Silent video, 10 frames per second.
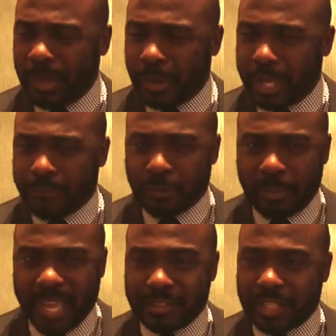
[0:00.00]
period
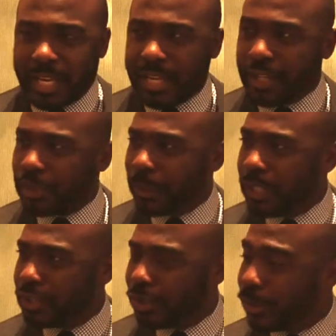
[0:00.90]
from 18 to
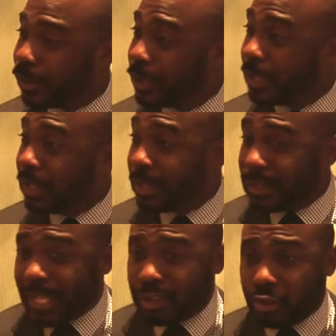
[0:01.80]
22
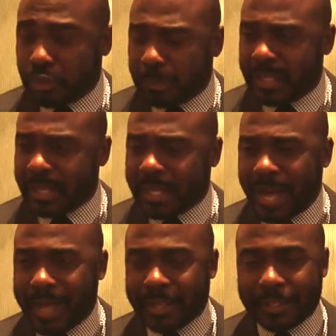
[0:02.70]
that you spend in
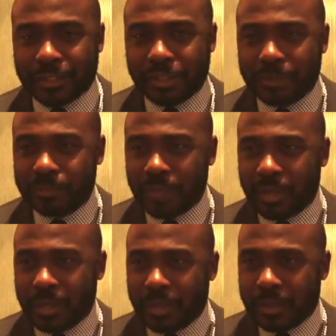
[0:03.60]
college,
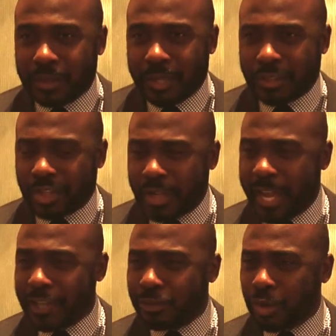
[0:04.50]
in
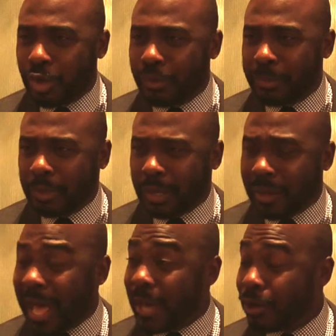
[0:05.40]
today's world, we put a
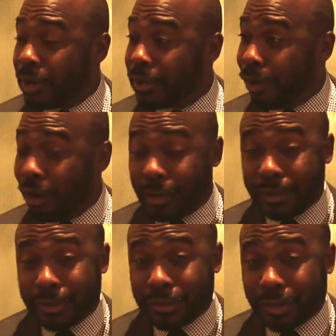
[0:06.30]
lot
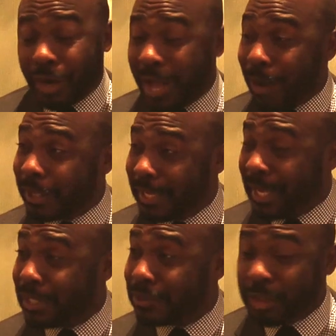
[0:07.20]
on our
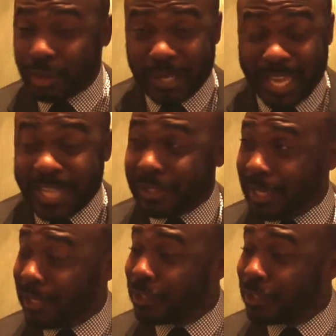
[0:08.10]
kids between 18